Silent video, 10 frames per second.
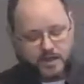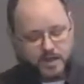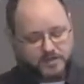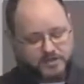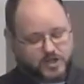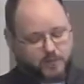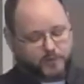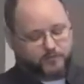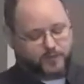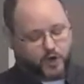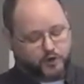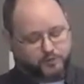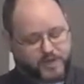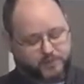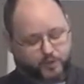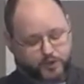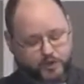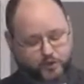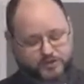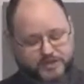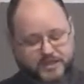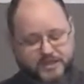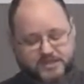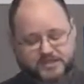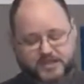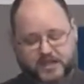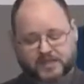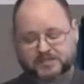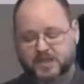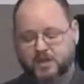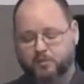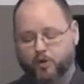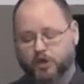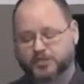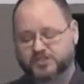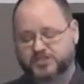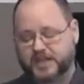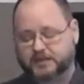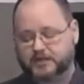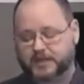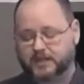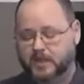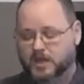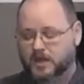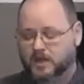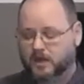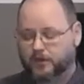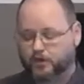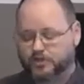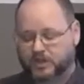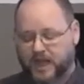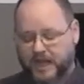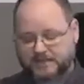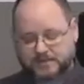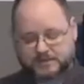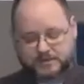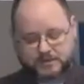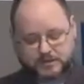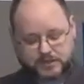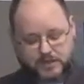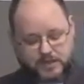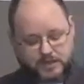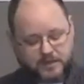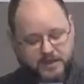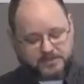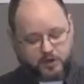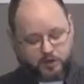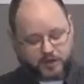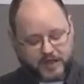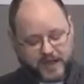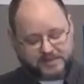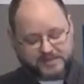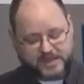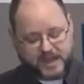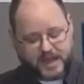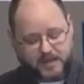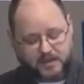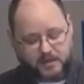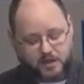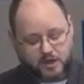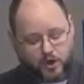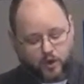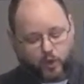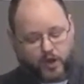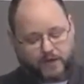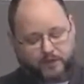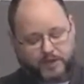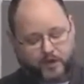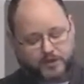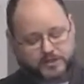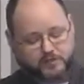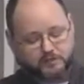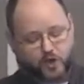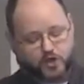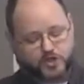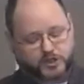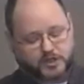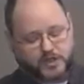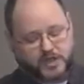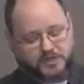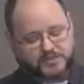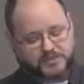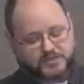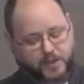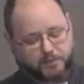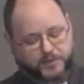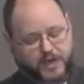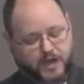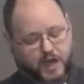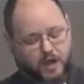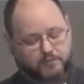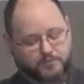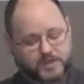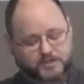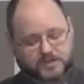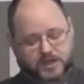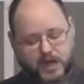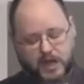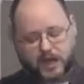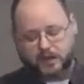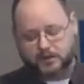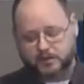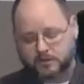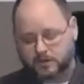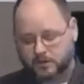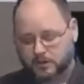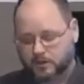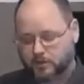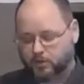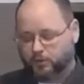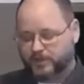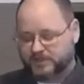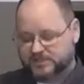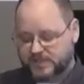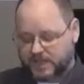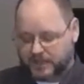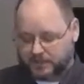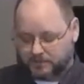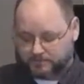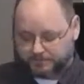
In some converted people, you will see these things more distinctly, in others less. This only I say, wherever there is conversion, something of this kind will be seen.